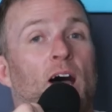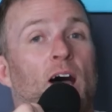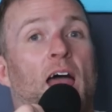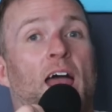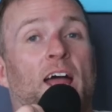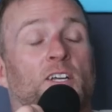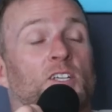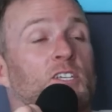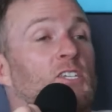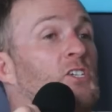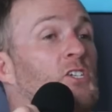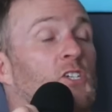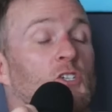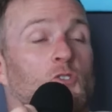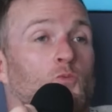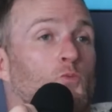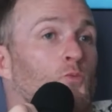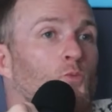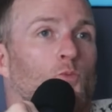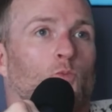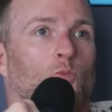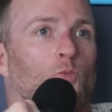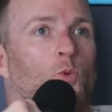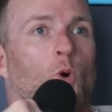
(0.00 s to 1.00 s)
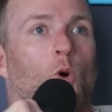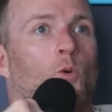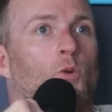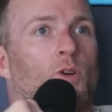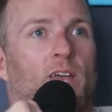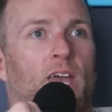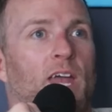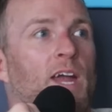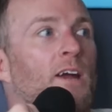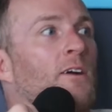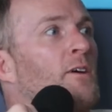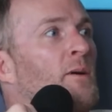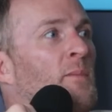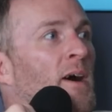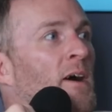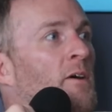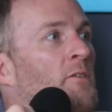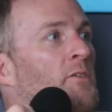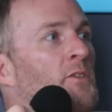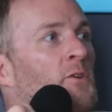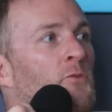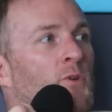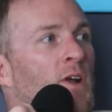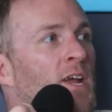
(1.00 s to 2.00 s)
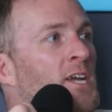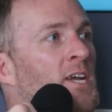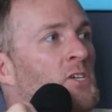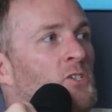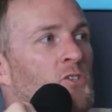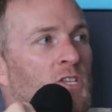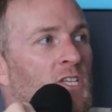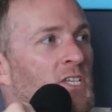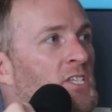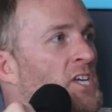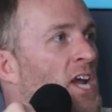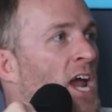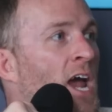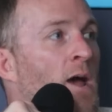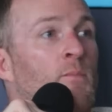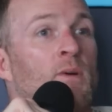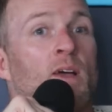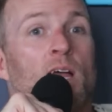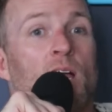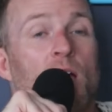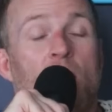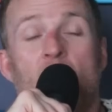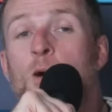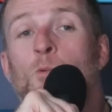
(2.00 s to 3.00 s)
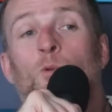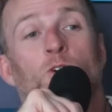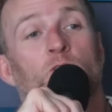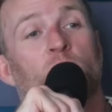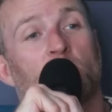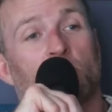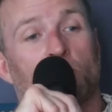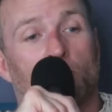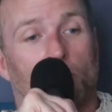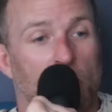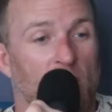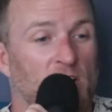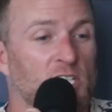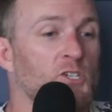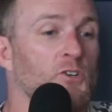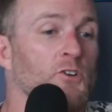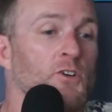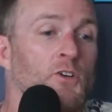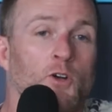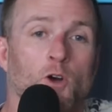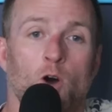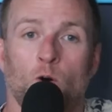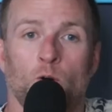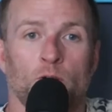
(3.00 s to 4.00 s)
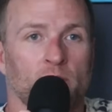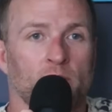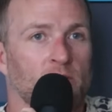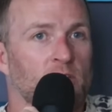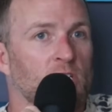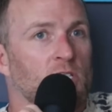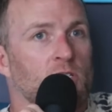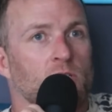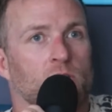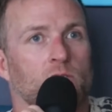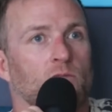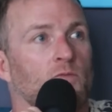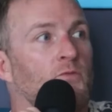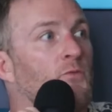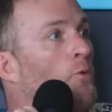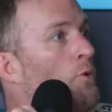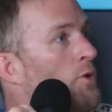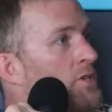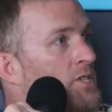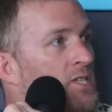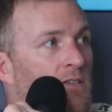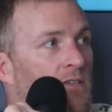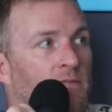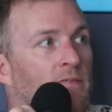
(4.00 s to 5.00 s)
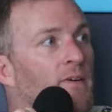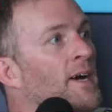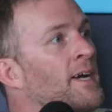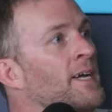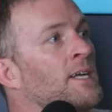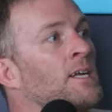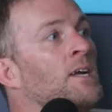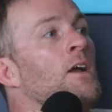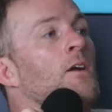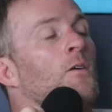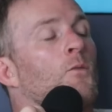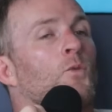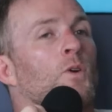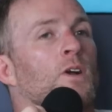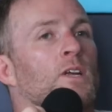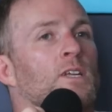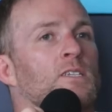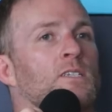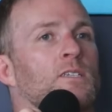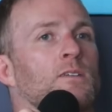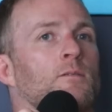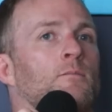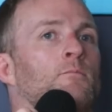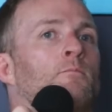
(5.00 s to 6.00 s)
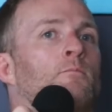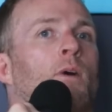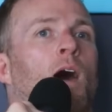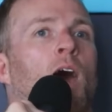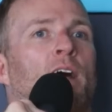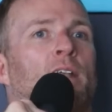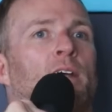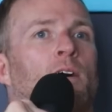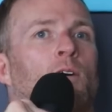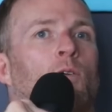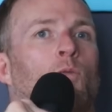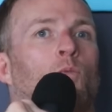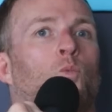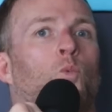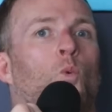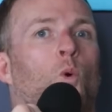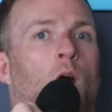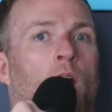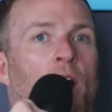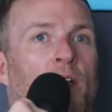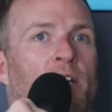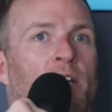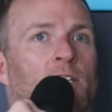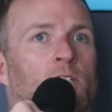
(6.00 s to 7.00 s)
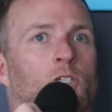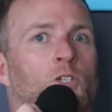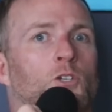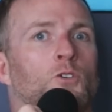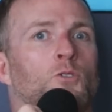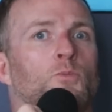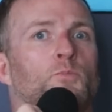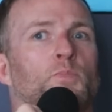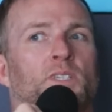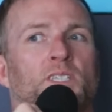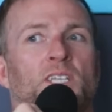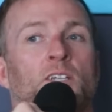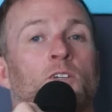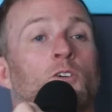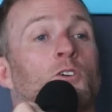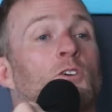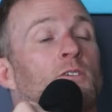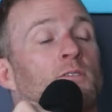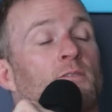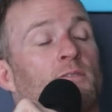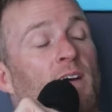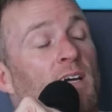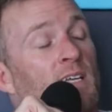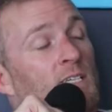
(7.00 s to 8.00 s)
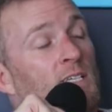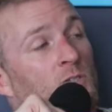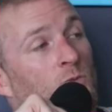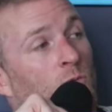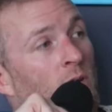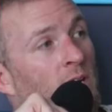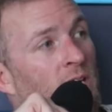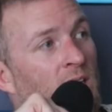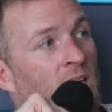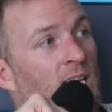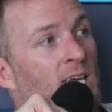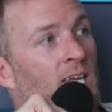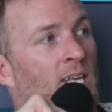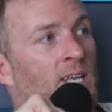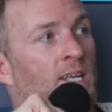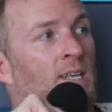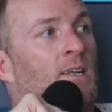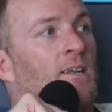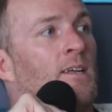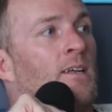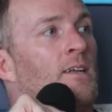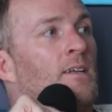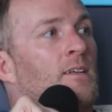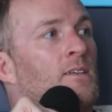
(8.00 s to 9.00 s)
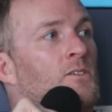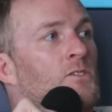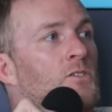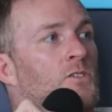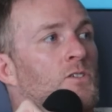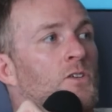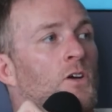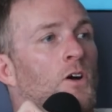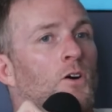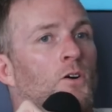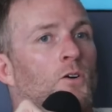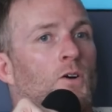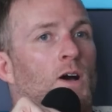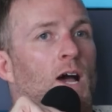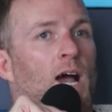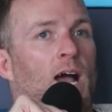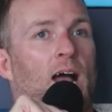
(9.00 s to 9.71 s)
actually just won't care about the range of the jab and will just pressure and go and just force the fight. Whereas Mata wanted to, but then couldn't find his way in. So